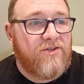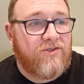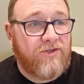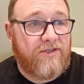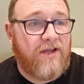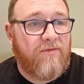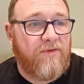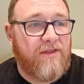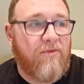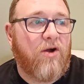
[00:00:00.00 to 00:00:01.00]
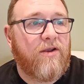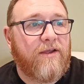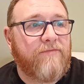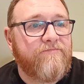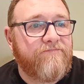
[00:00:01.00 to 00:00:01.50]
So you turn up in the
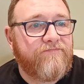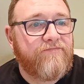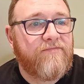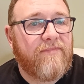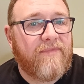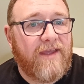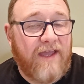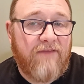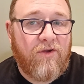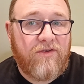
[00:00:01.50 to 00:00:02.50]
morning, they give